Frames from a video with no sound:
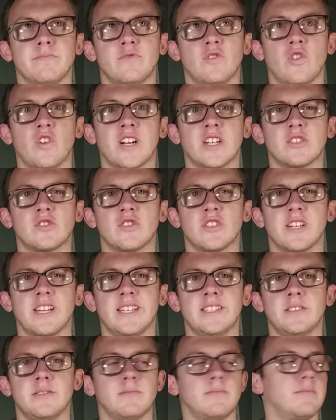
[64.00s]
four extra
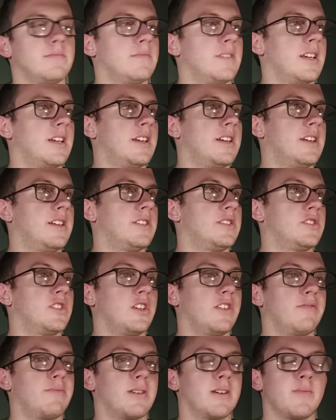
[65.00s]
days. So
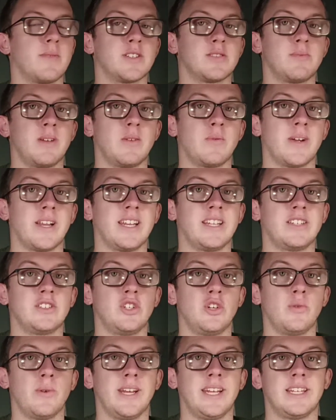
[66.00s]
you've pretty much been waiting
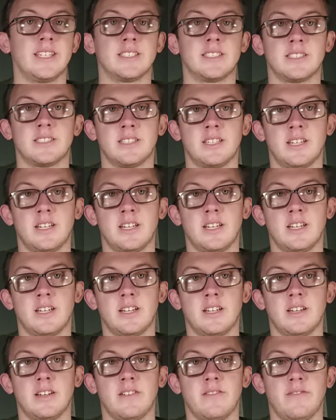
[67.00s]
2 weeks
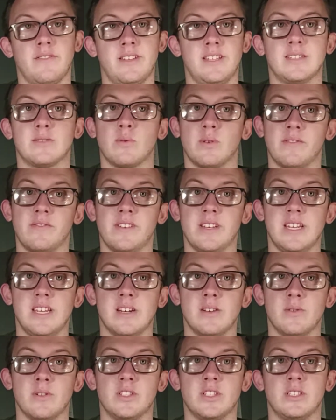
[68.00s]
for this one
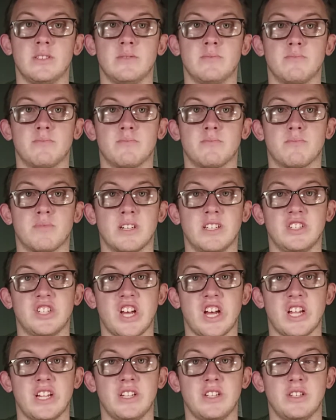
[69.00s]
video, which is pretty
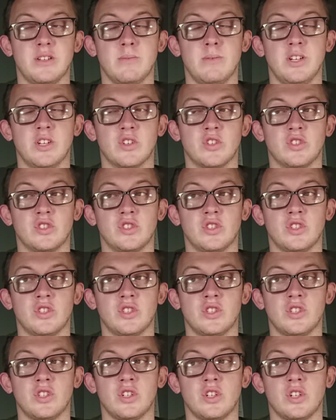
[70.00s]
sad, to be honest.
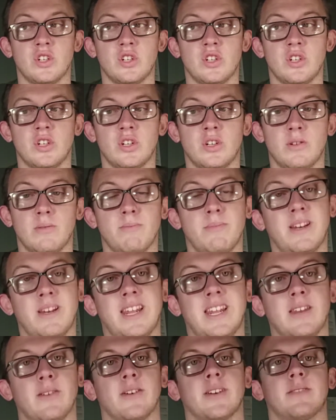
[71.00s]
But
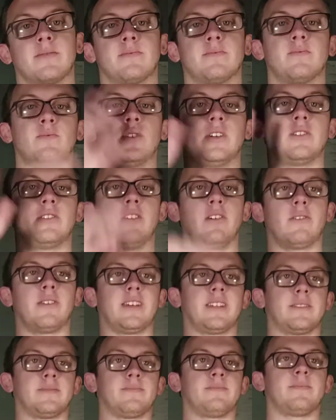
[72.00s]
anyway, we'll deal with
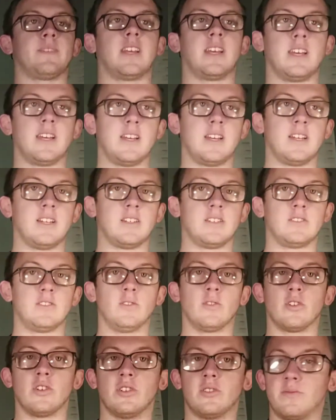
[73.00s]
it. It's
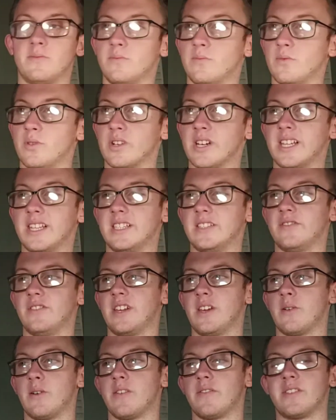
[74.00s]
all good. We'll get this
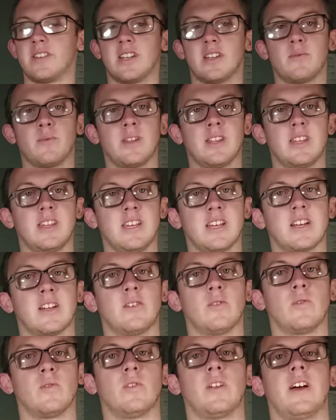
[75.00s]
video over and done with. You can
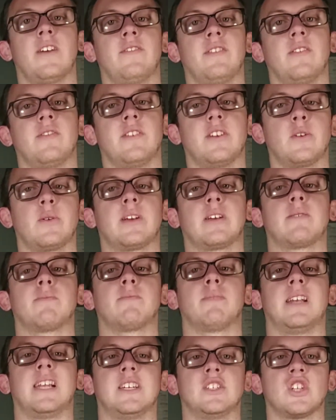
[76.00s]
all have your viewing
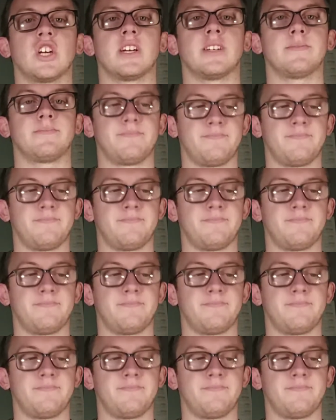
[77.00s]
pleasure.